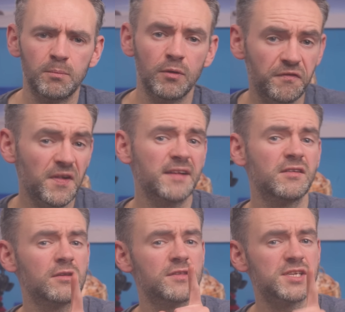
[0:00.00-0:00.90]
But flat
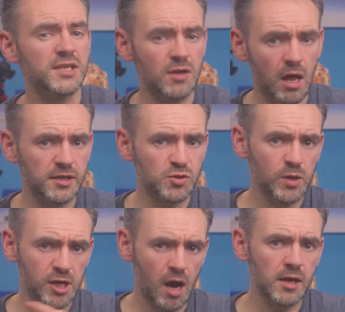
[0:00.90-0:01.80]
earthers acknowledge
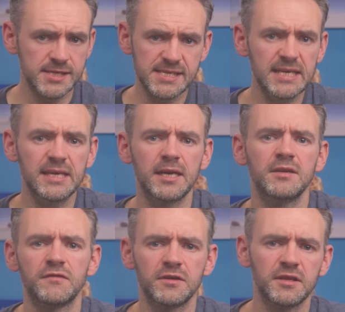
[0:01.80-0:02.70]
we can't see
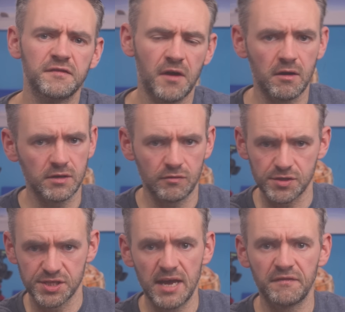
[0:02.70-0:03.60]
infinitely far
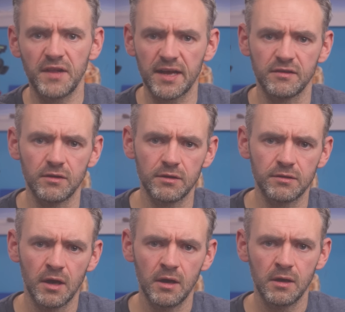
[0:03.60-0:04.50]
across their flat Earth,